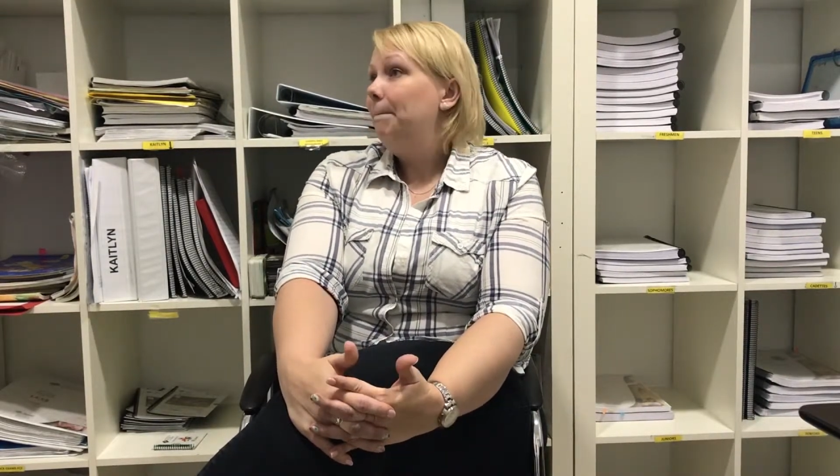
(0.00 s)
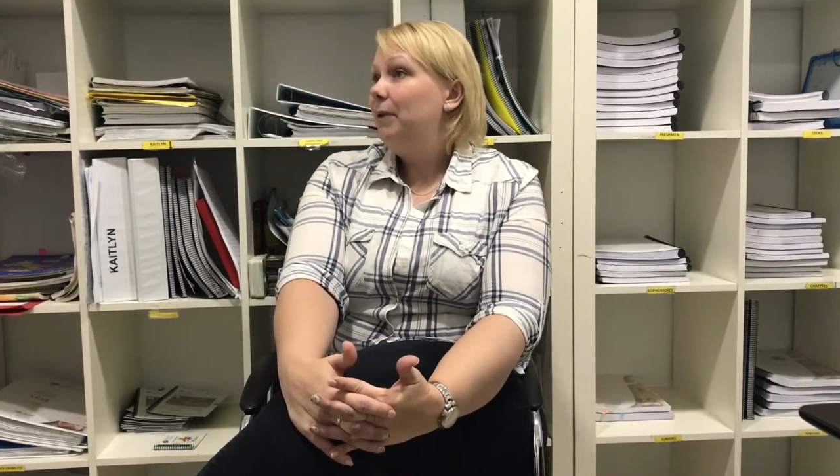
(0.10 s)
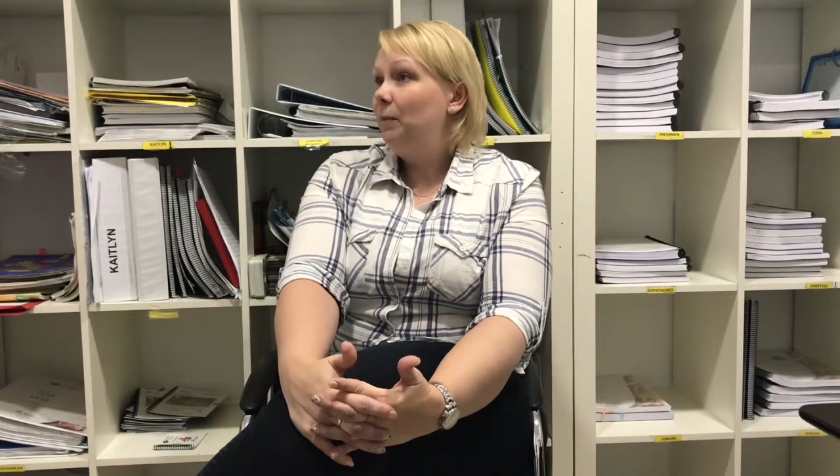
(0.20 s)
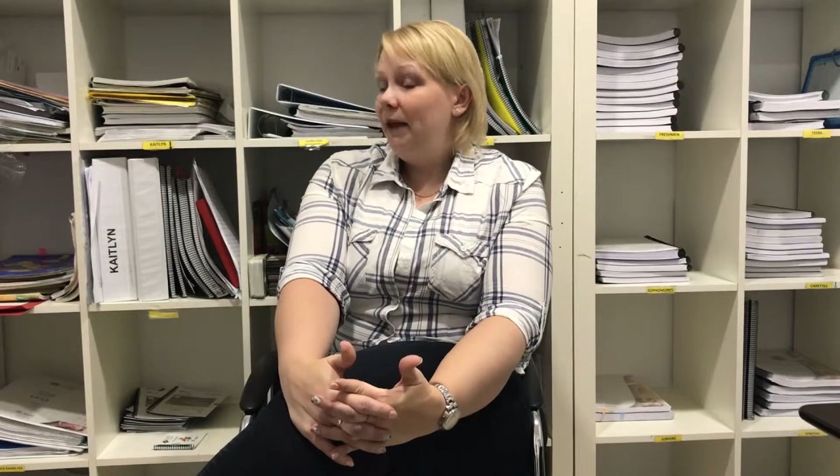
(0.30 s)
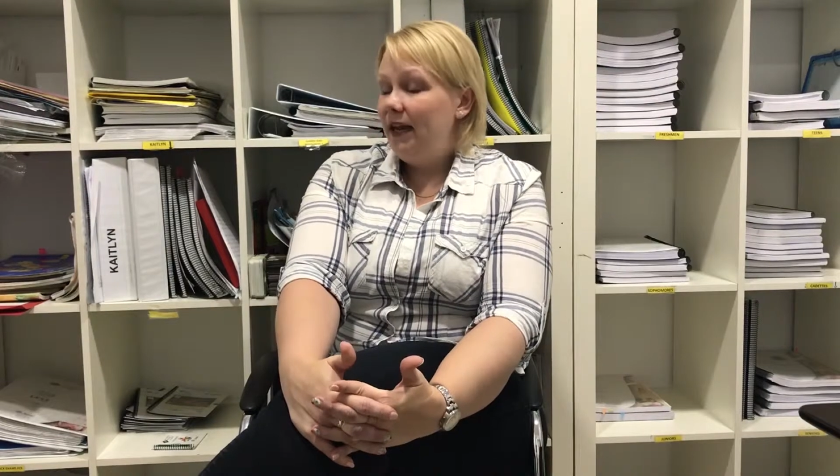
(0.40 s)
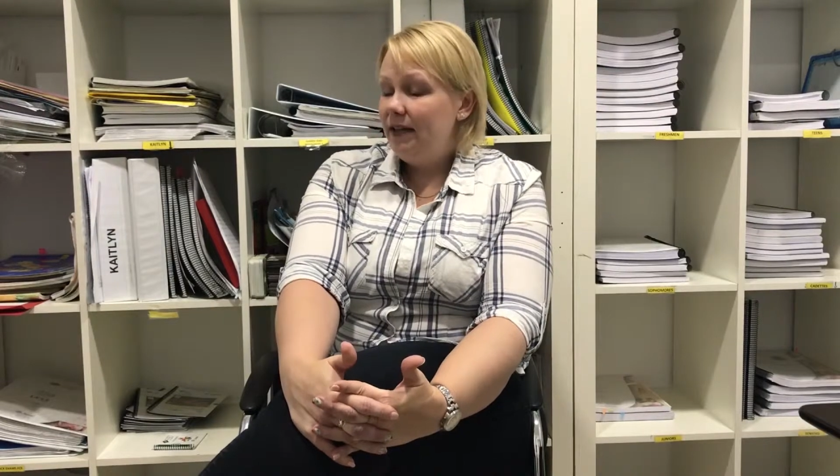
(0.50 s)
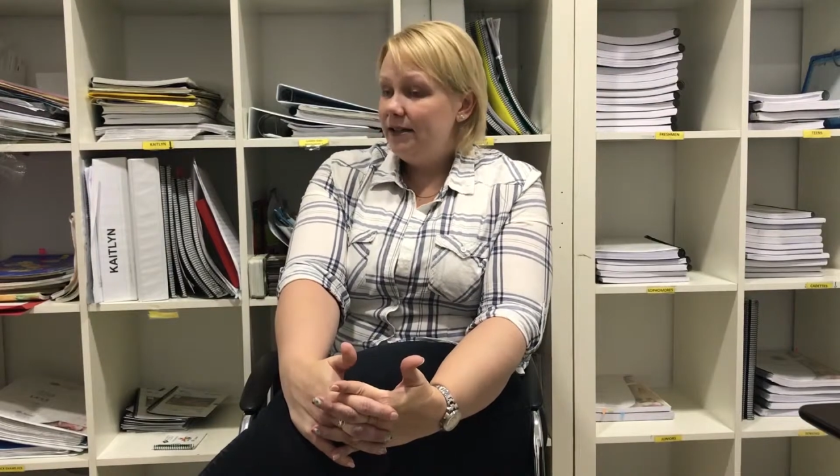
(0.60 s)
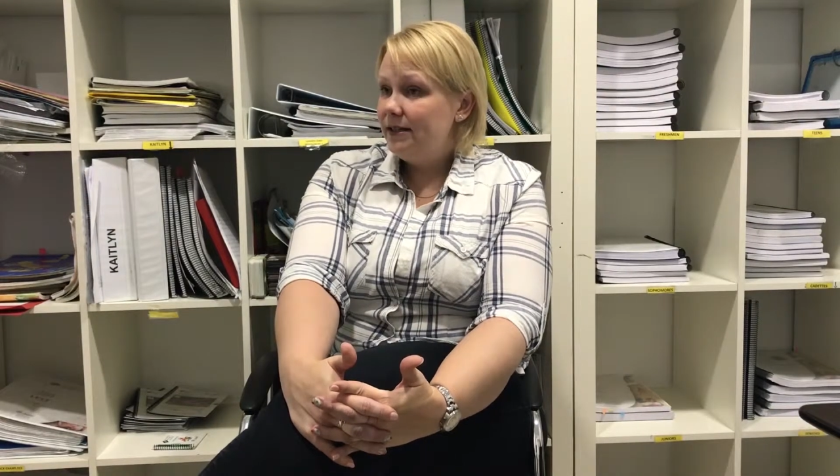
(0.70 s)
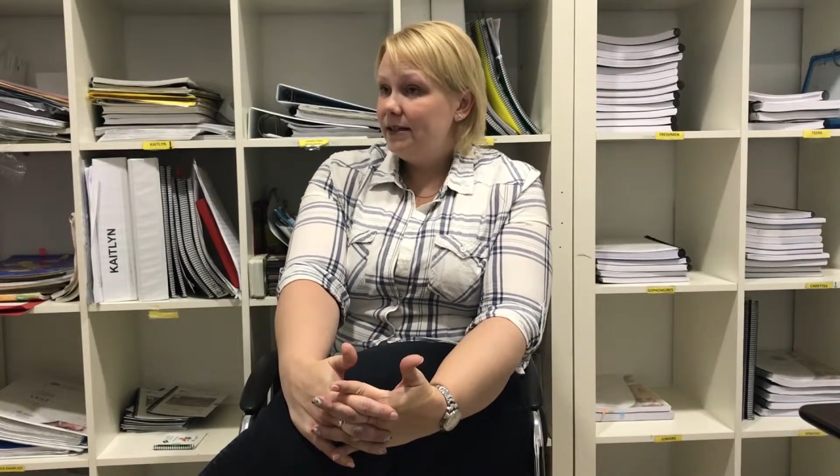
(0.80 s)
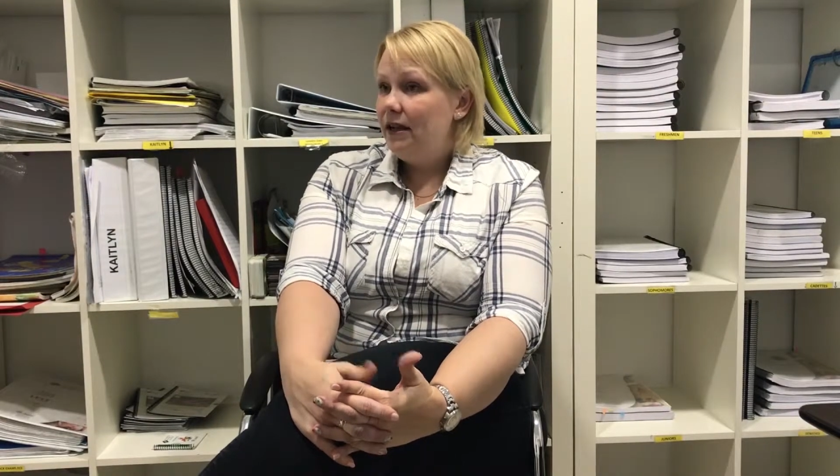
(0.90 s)

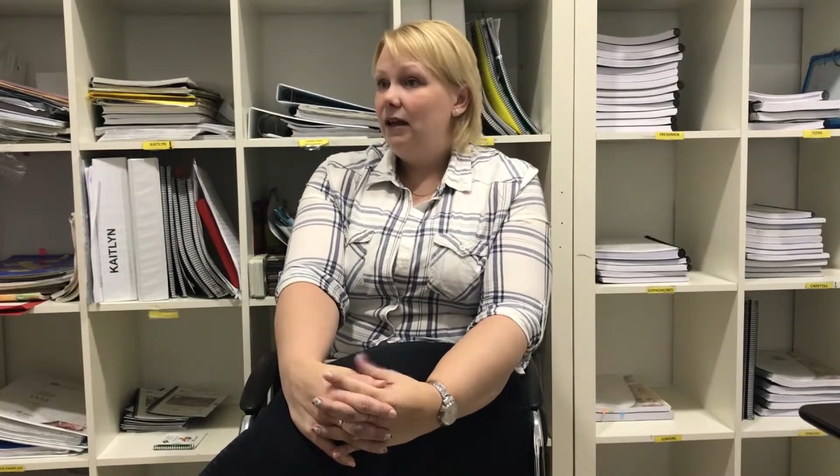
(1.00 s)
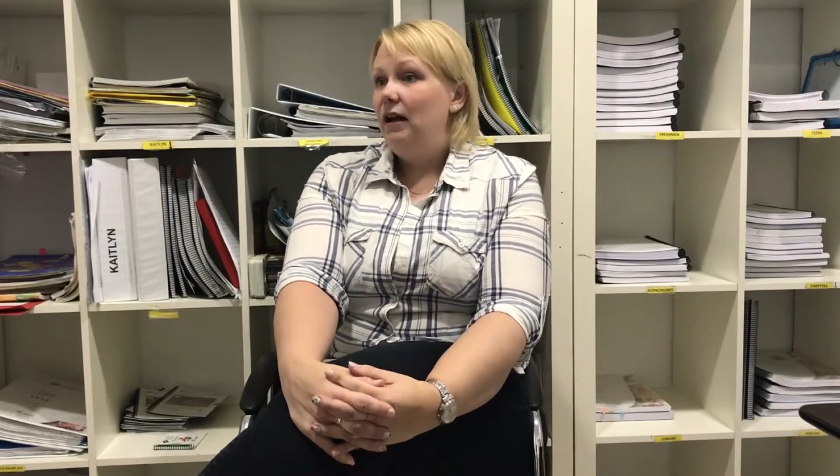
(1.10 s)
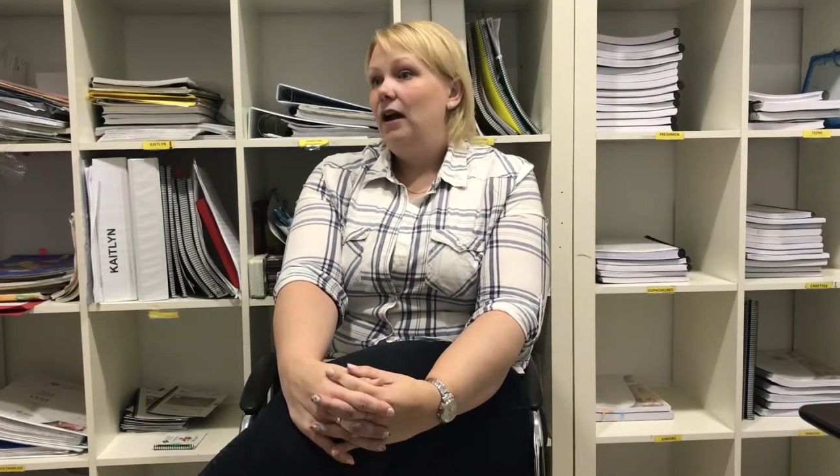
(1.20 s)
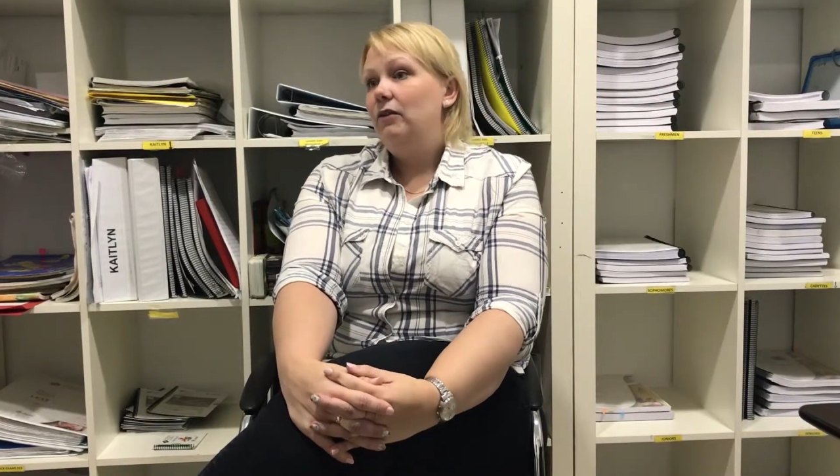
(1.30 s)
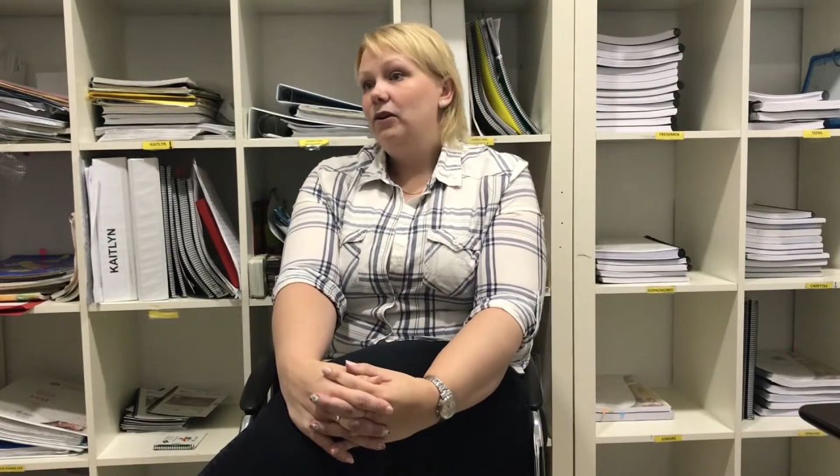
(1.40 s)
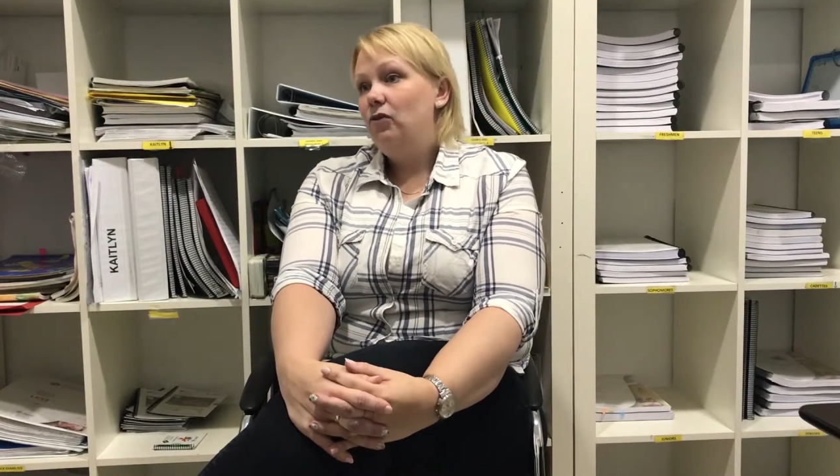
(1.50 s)
puppets are a